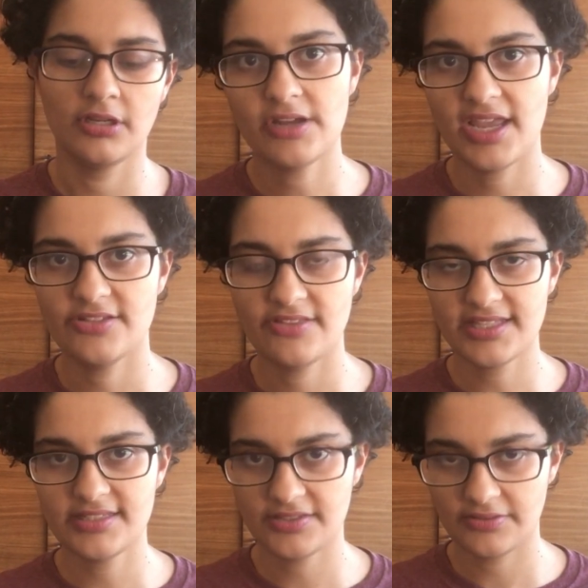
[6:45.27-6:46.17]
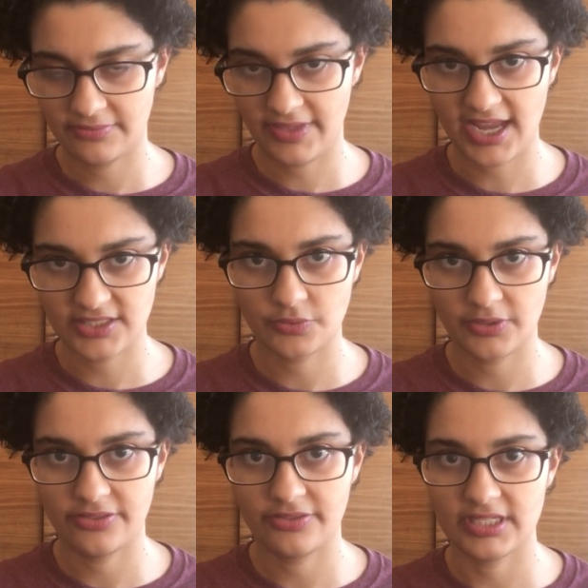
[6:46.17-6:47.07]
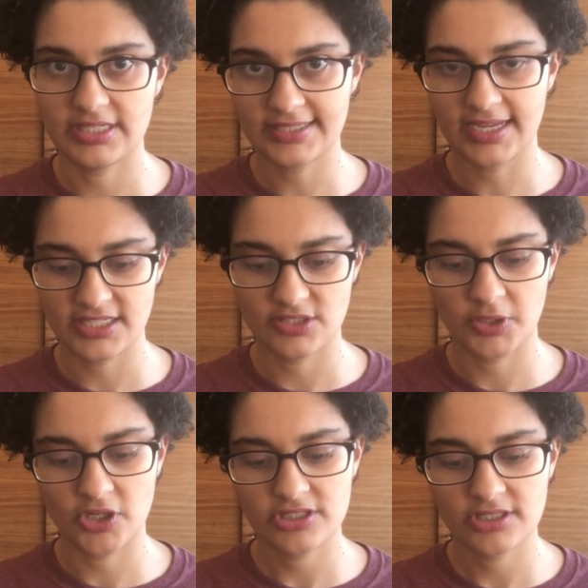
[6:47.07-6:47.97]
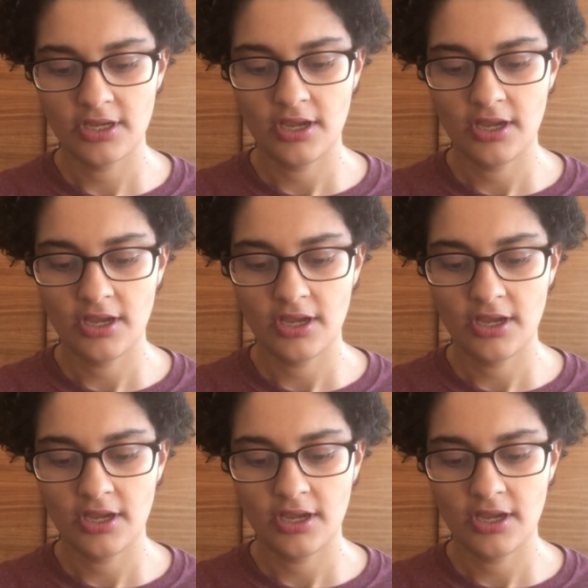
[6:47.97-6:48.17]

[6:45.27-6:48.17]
Okay, so that's that with the science books.